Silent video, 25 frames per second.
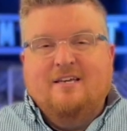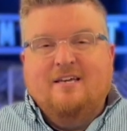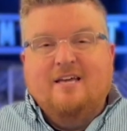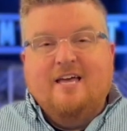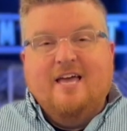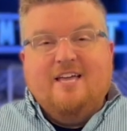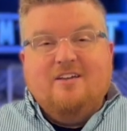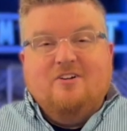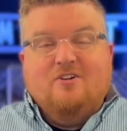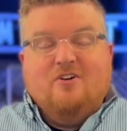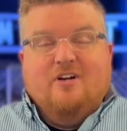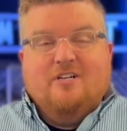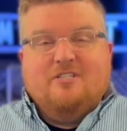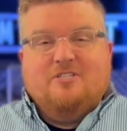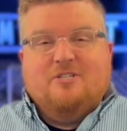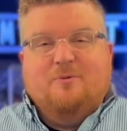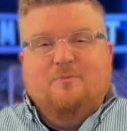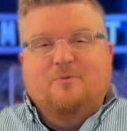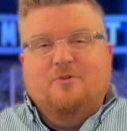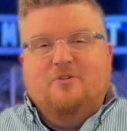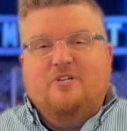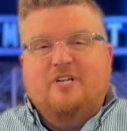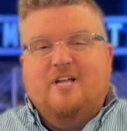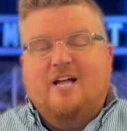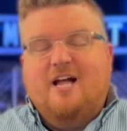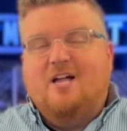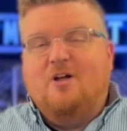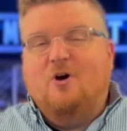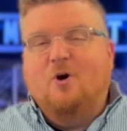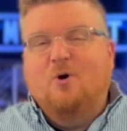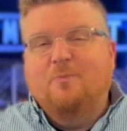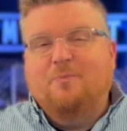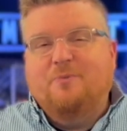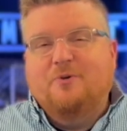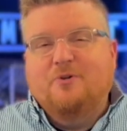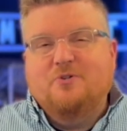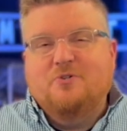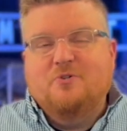Hey, Christ community, I
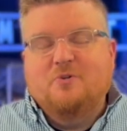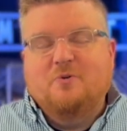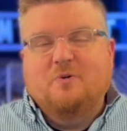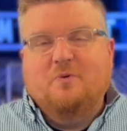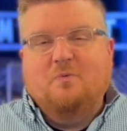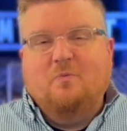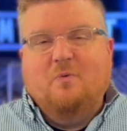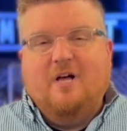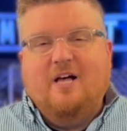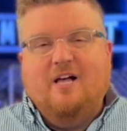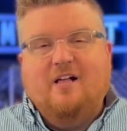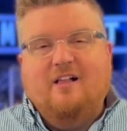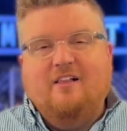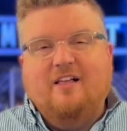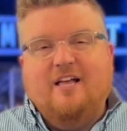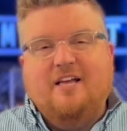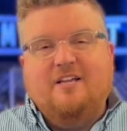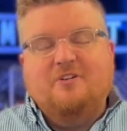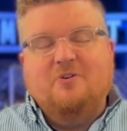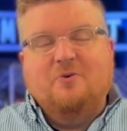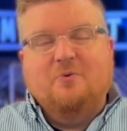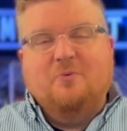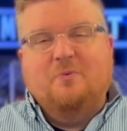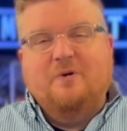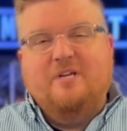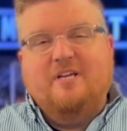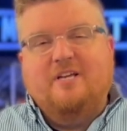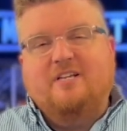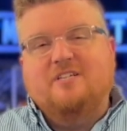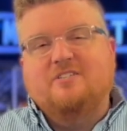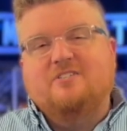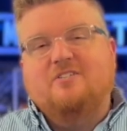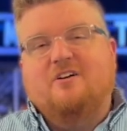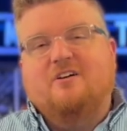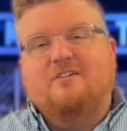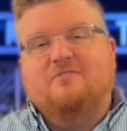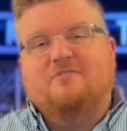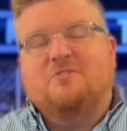hope you're doing well and your week
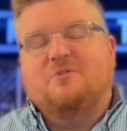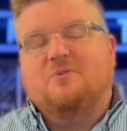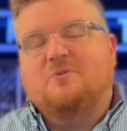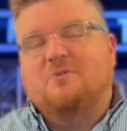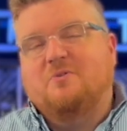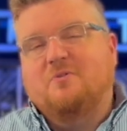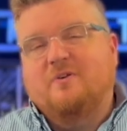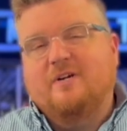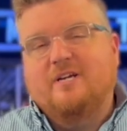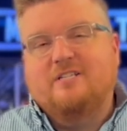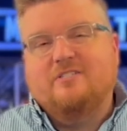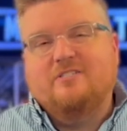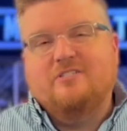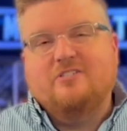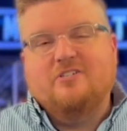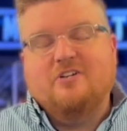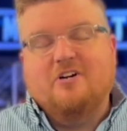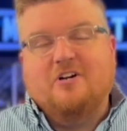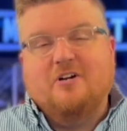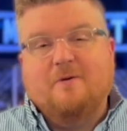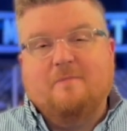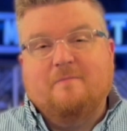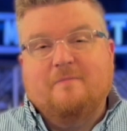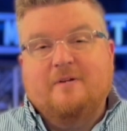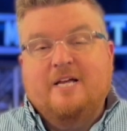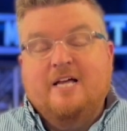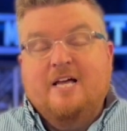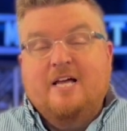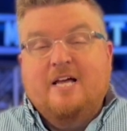is off to a great start.